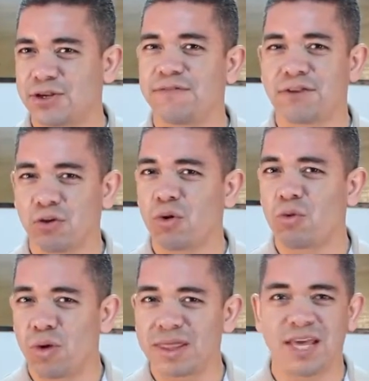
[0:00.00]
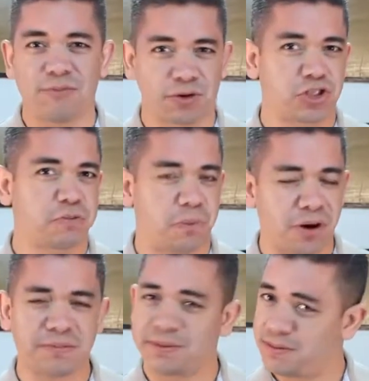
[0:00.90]
So if there there were one that were
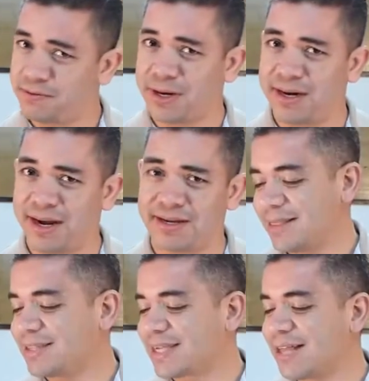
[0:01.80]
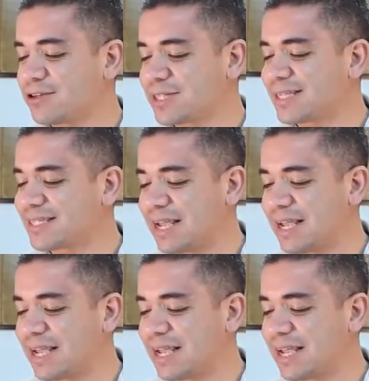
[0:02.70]
smart, why not? And then Tyler says